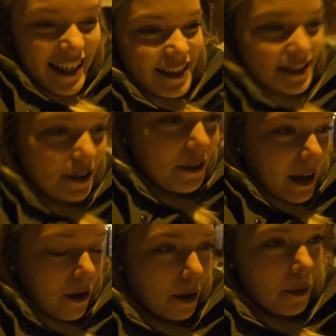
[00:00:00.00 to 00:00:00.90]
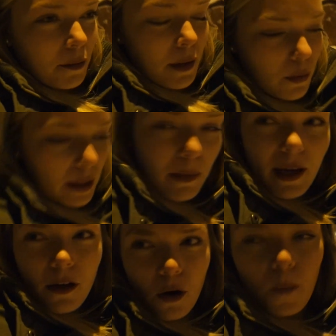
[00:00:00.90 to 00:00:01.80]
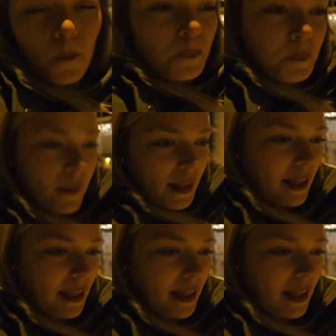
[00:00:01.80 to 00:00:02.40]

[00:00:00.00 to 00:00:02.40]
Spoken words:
So now I'm on my way back home,